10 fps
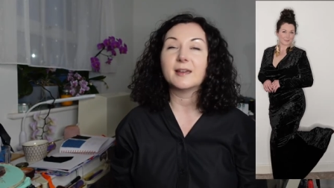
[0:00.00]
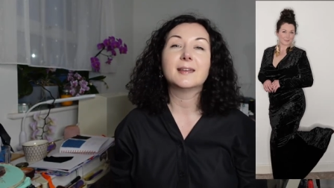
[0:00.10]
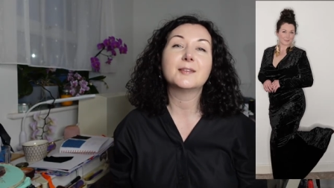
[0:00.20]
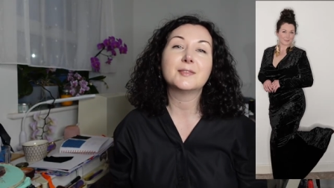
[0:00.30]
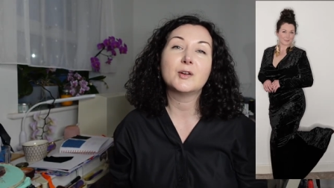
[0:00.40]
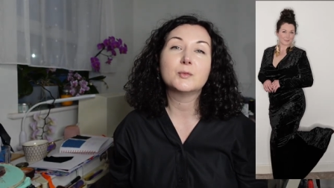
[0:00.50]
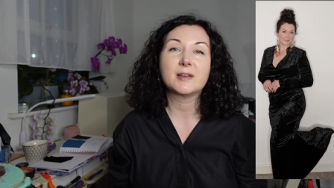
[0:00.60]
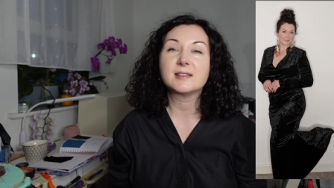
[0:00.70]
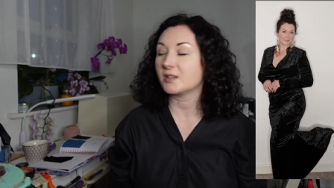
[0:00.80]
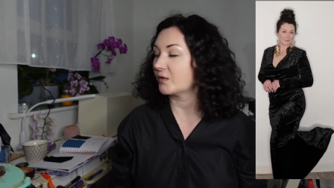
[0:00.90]
if you go on
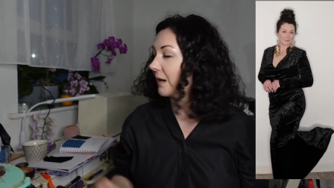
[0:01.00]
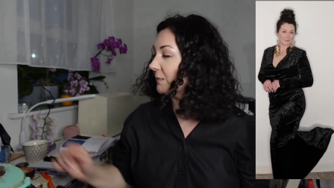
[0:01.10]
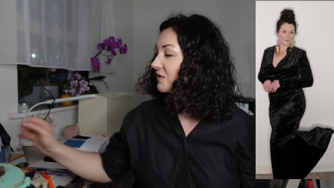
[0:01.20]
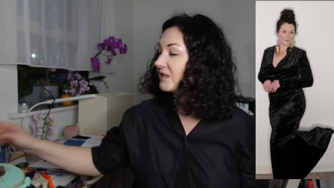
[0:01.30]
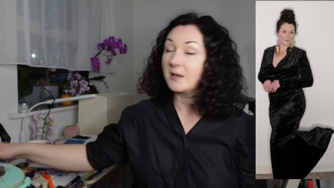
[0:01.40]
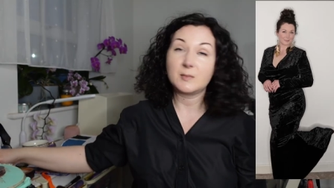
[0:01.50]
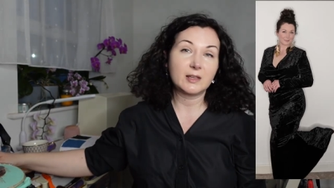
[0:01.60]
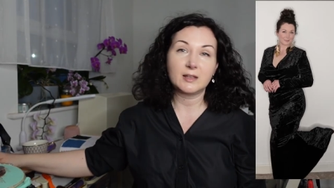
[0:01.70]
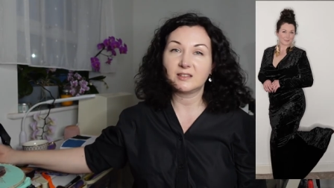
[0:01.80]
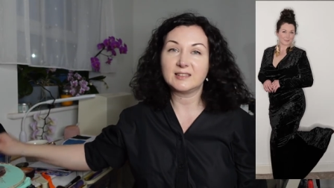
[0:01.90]
my Instagram, you see
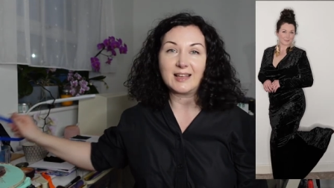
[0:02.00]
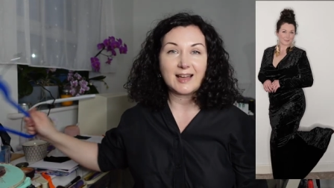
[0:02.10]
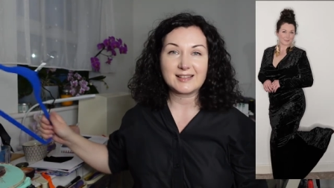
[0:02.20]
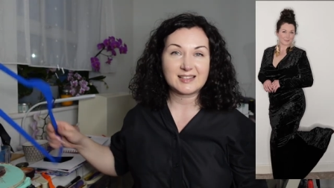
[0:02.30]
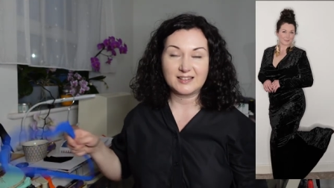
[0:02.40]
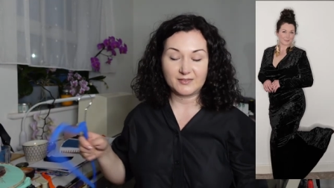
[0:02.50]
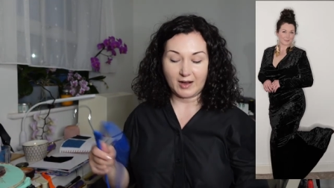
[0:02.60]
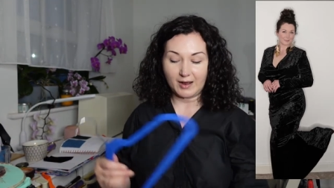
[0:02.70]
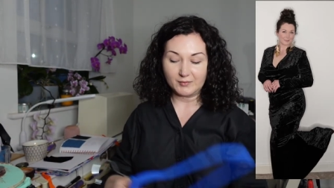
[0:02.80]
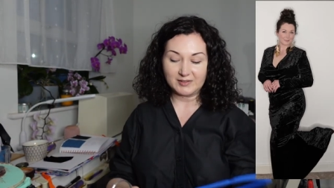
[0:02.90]
me dancing
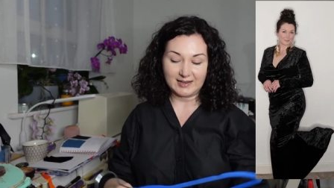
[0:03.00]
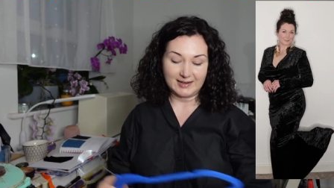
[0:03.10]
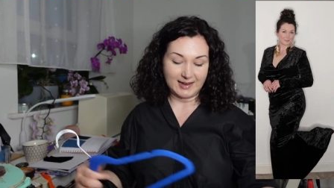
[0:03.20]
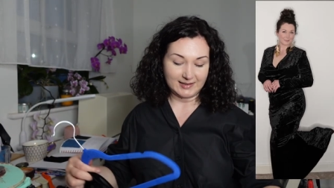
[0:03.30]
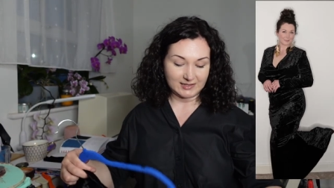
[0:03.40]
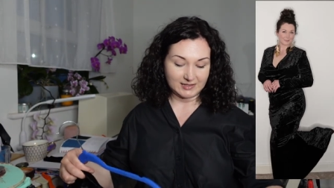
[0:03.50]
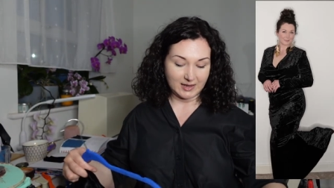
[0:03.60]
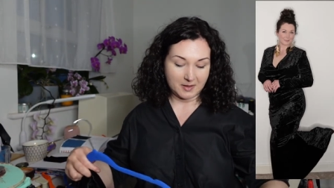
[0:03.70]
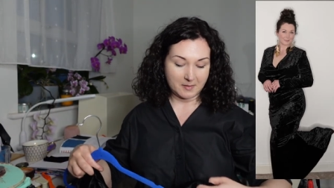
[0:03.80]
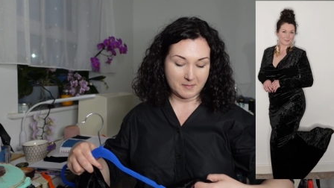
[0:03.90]
around in it
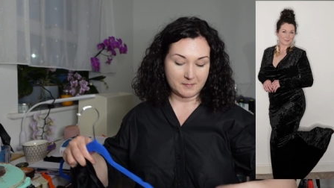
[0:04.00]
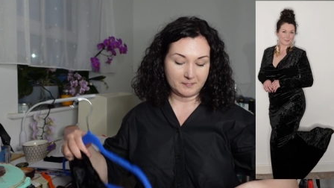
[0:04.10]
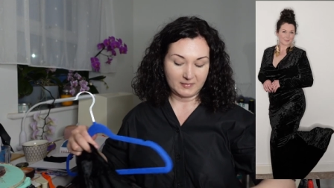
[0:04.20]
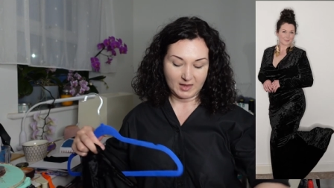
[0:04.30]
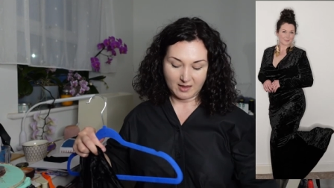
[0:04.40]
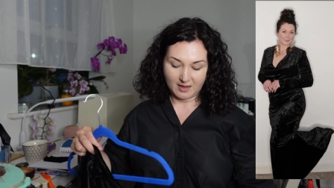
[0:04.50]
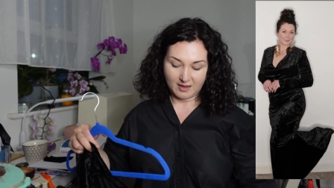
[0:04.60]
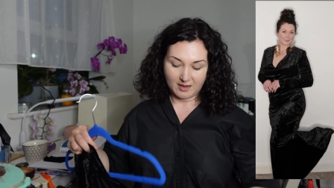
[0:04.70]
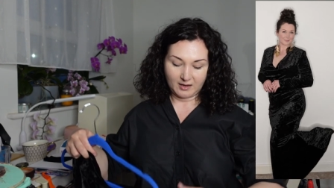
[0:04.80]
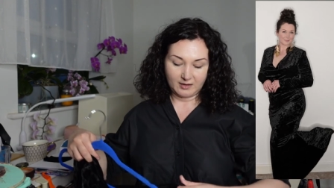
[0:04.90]
um,
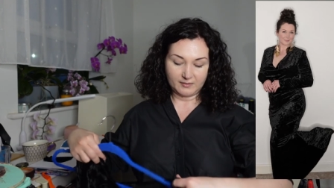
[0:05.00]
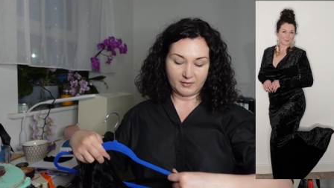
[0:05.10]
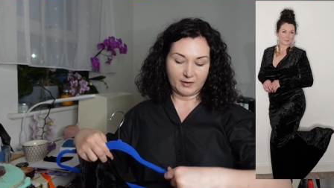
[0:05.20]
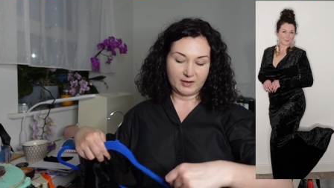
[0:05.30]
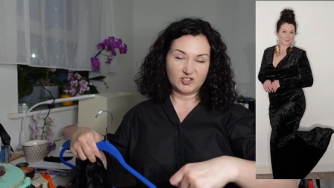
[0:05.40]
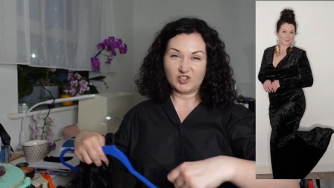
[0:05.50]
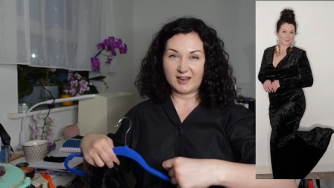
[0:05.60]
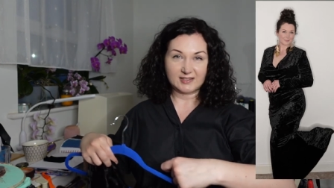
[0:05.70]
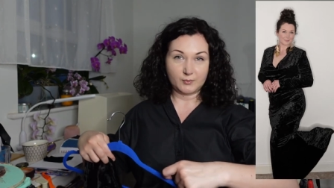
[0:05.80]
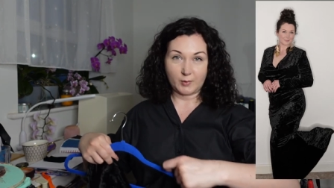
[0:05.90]
in a very
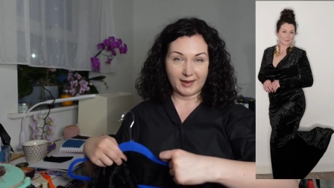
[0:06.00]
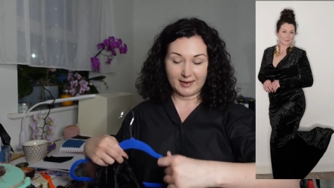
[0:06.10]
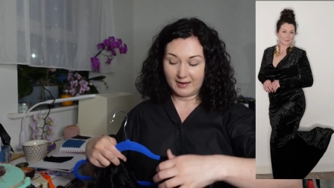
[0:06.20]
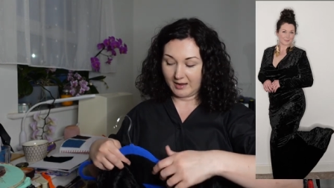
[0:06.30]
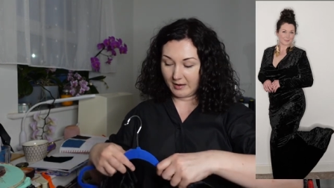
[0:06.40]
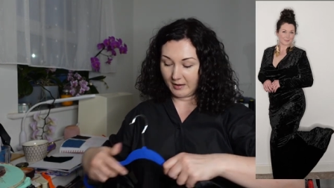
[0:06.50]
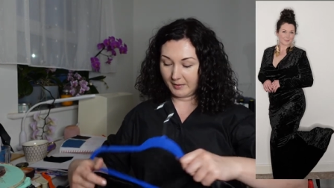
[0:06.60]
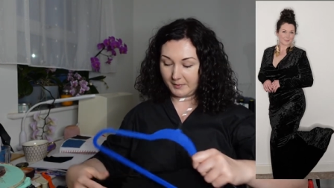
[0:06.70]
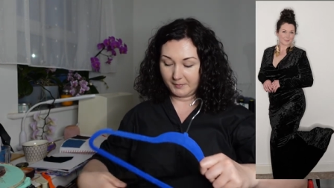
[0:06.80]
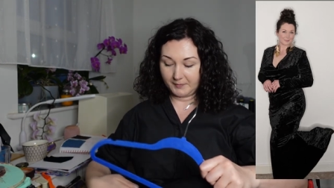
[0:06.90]
jazzy way,
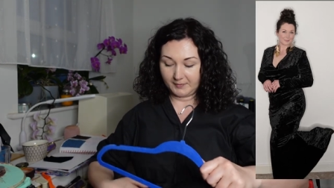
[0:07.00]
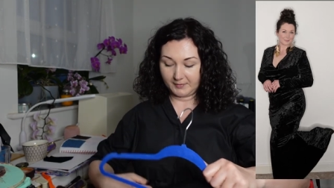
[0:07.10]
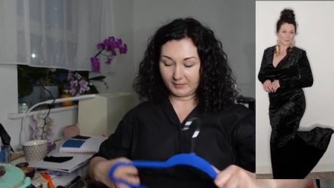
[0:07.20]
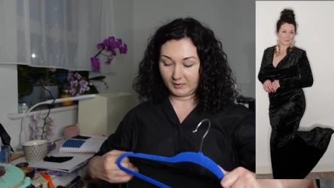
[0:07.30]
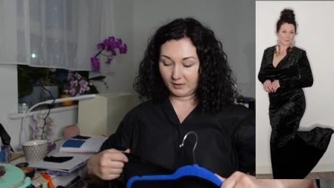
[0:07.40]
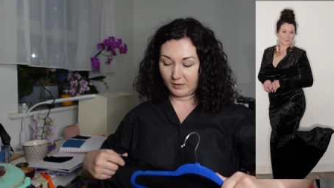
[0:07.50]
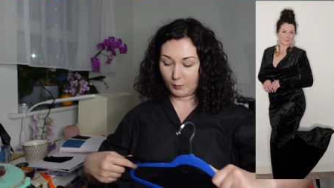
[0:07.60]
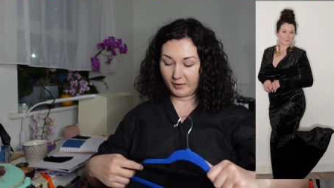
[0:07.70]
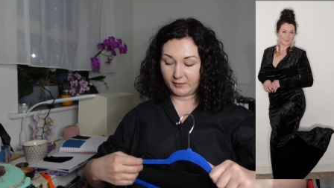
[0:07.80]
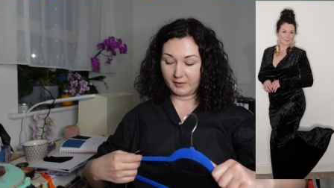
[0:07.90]
um,
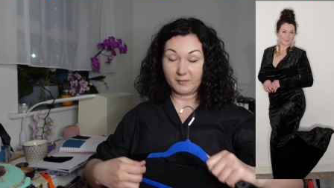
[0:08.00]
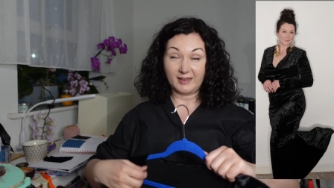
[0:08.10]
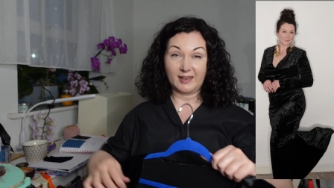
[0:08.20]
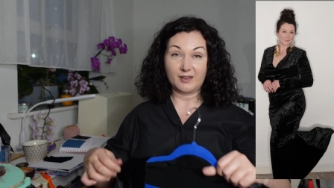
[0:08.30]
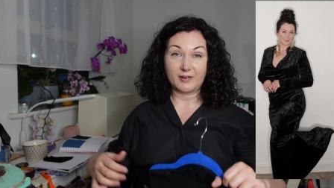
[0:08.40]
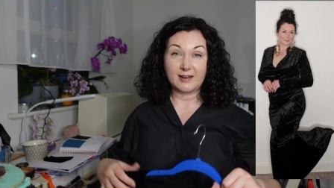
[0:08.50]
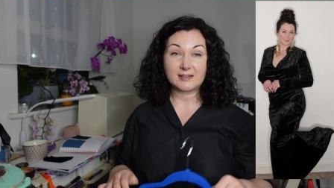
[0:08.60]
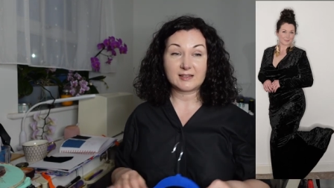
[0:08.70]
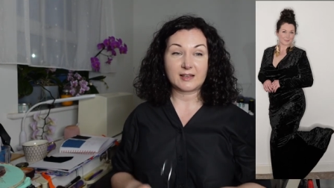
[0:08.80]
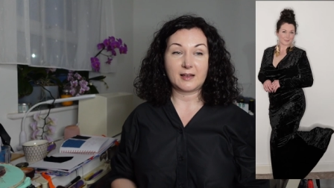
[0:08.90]
wearing big
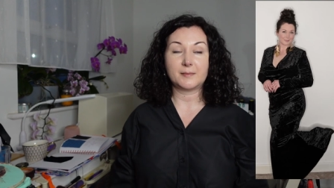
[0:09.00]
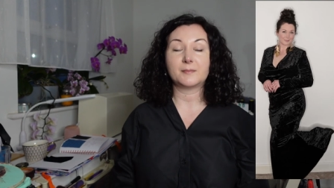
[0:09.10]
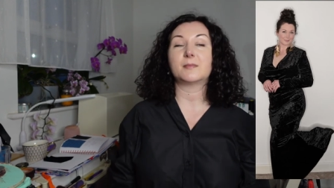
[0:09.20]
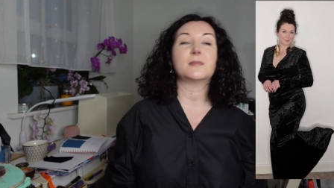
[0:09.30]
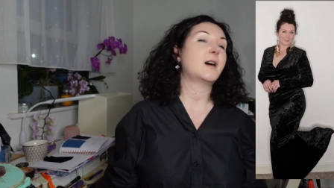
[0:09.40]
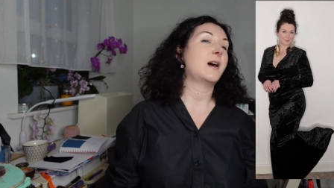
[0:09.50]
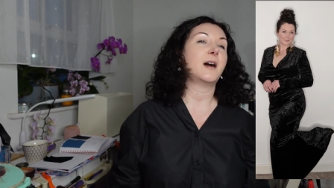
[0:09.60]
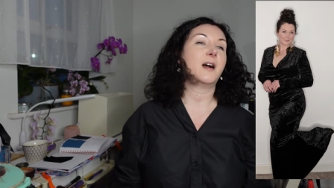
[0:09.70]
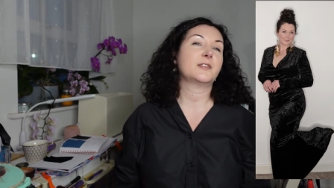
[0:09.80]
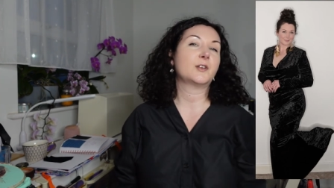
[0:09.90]
earrings. Um,
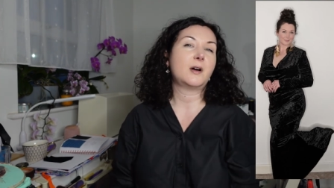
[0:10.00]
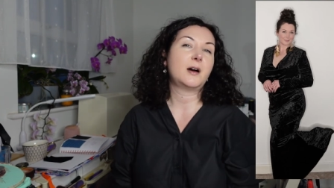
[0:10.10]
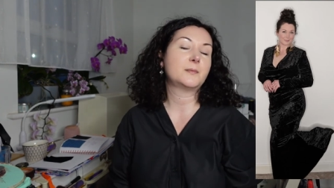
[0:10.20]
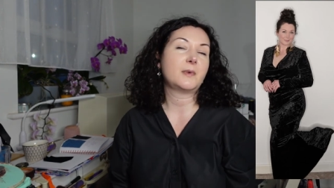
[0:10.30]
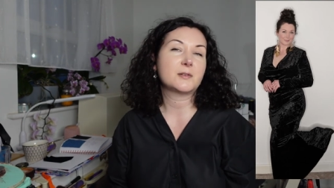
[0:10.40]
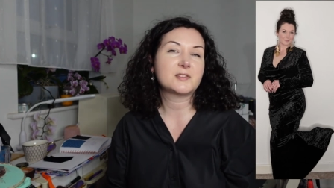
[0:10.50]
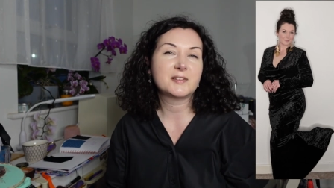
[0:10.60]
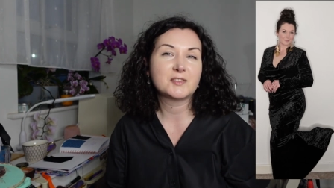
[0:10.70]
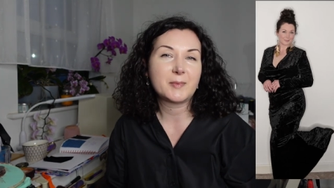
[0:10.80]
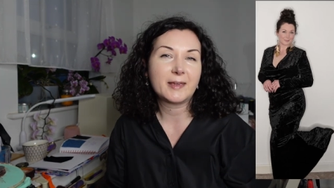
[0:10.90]
I thought I, I was
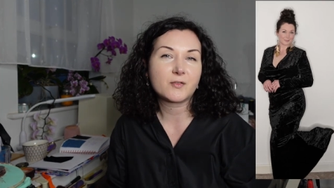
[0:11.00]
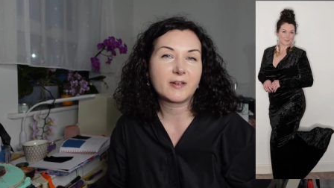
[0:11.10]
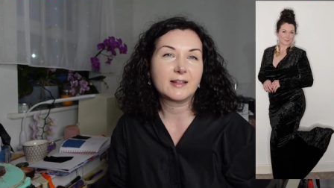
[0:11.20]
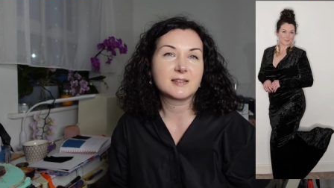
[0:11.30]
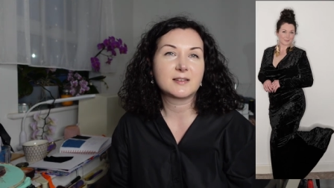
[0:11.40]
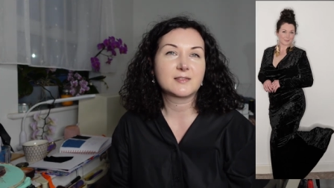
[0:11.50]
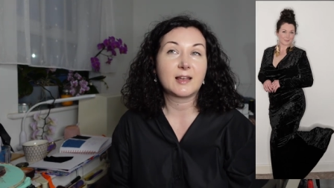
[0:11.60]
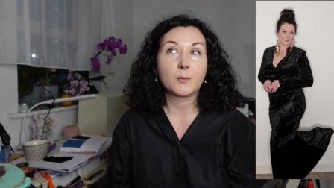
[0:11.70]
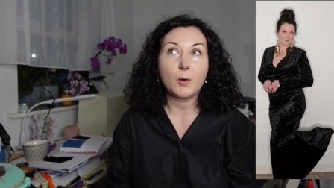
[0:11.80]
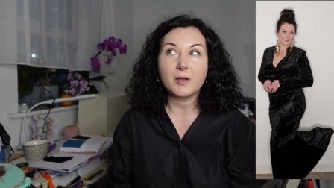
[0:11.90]
trying to make reels and I was
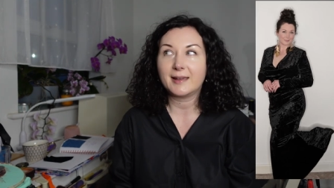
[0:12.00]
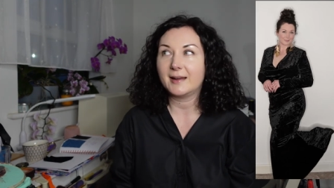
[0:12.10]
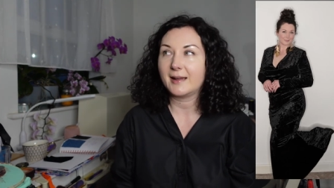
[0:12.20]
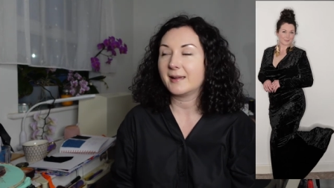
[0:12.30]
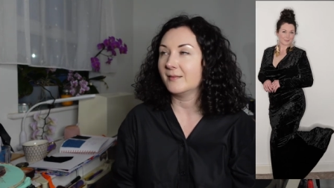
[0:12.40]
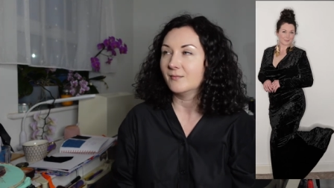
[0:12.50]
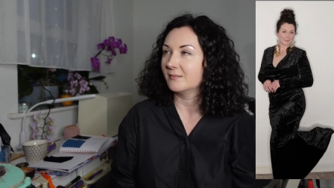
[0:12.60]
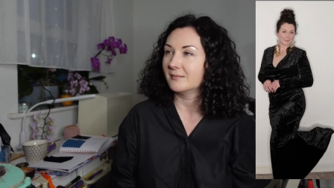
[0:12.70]
like, what can I